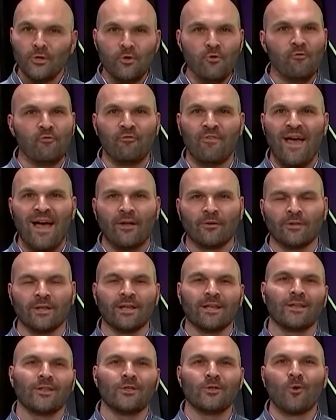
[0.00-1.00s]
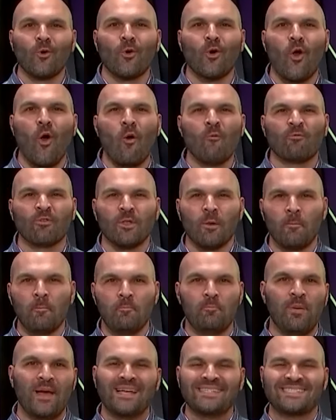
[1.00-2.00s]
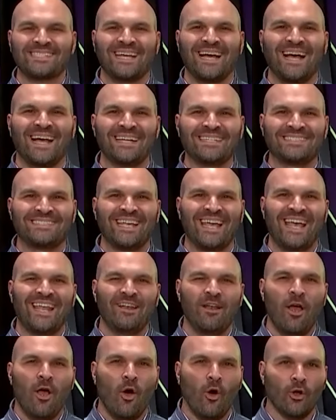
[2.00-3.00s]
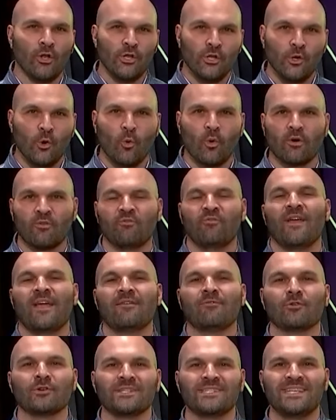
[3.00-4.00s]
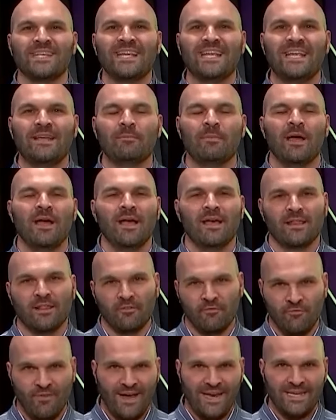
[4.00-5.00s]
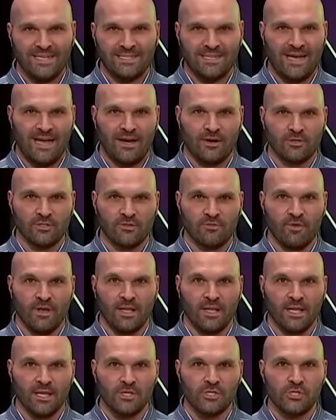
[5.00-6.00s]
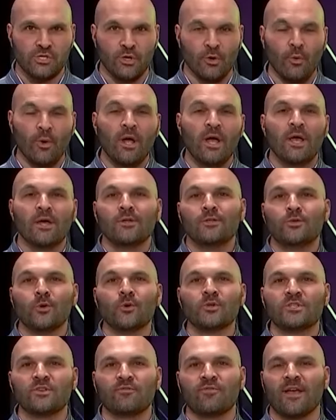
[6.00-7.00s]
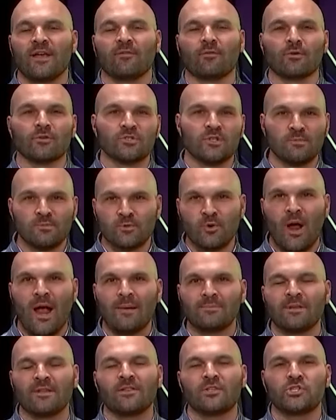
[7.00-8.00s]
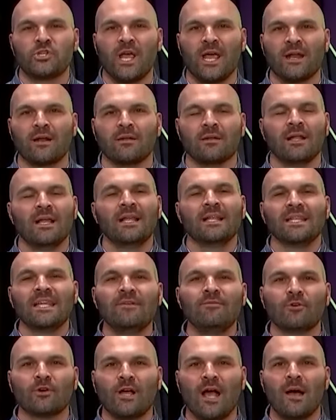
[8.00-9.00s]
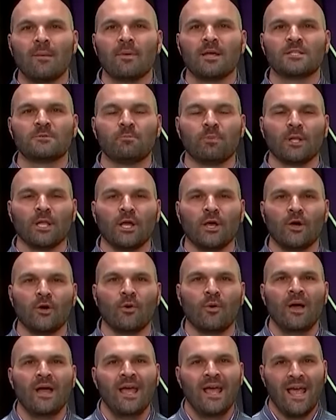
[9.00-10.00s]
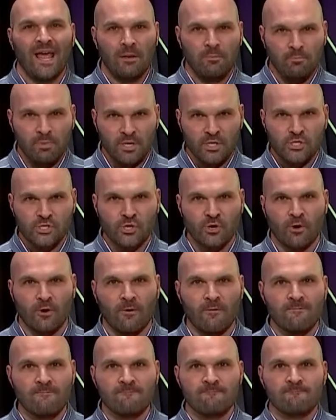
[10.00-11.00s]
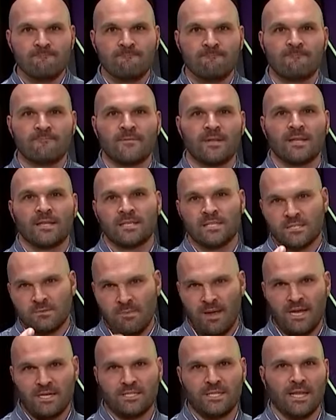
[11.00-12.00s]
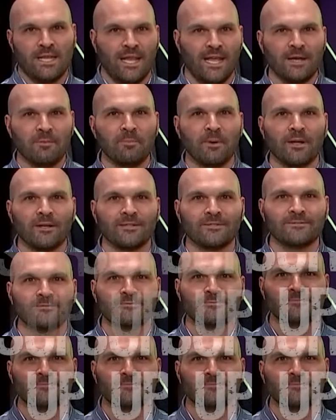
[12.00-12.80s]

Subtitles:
You found it. Your home for the best content on your favorite team, the Fighting Tigers of LSU. Do us a favor. Subscribe to the channel. Leave your comments below. And be sure to smash that like button.